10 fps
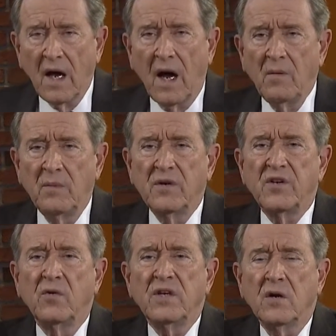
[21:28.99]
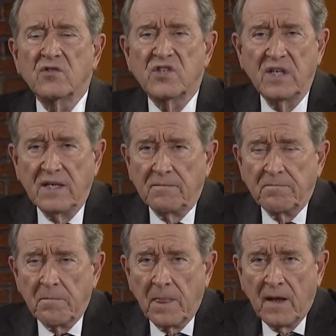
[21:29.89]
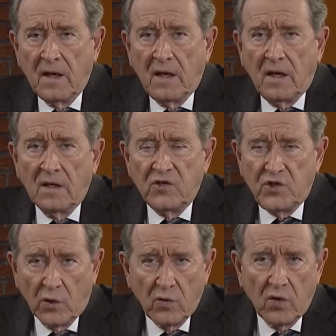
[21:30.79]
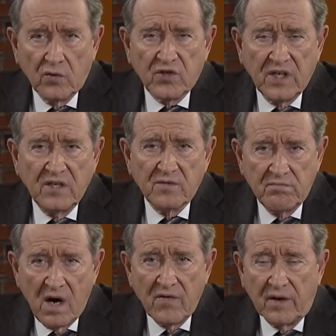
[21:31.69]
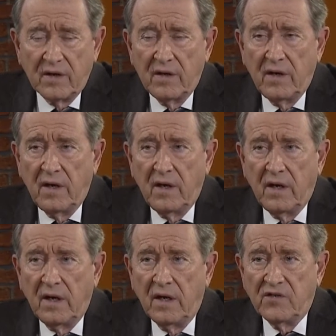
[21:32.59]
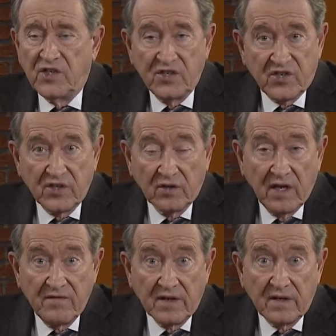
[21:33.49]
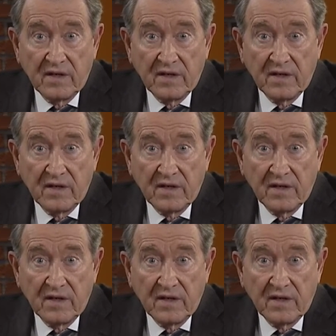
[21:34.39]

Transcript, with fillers: I remember Dodie Osteen, Joel Osteen's mother, and she's still living.